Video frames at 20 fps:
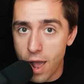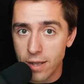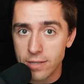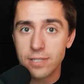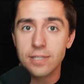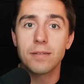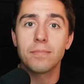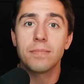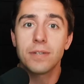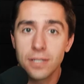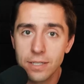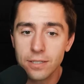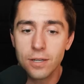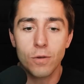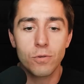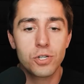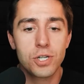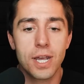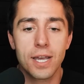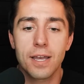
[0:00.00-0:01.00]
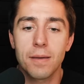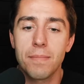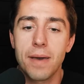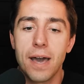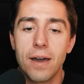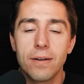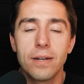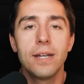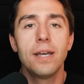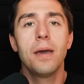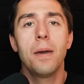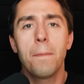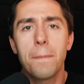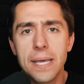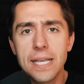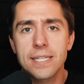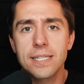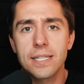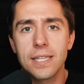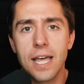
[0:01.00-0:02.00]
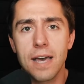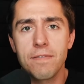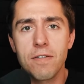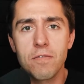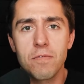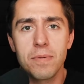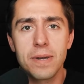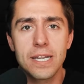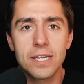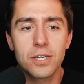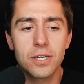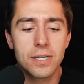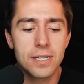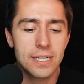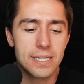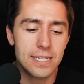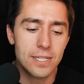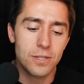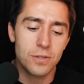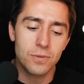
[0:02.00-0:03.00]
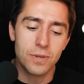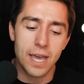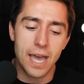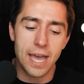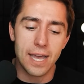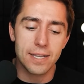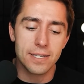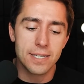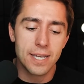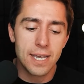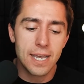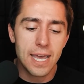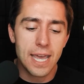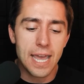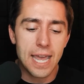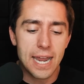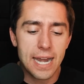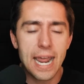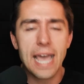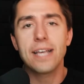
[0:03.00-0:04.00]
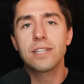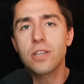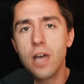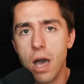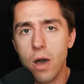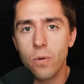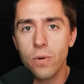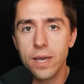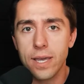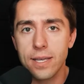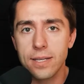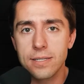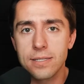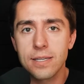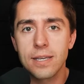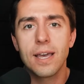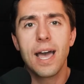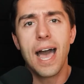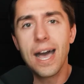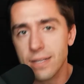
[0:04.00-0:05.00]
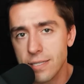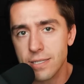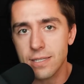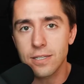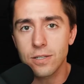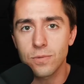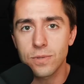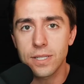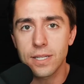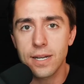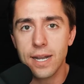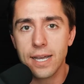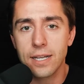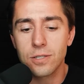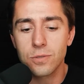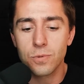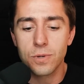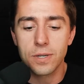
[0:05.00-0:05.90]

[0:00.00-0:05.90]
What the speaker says: awesome. Go check them out. Peace and love, everybody. Good to see you guys. And as always, I'll see you in the next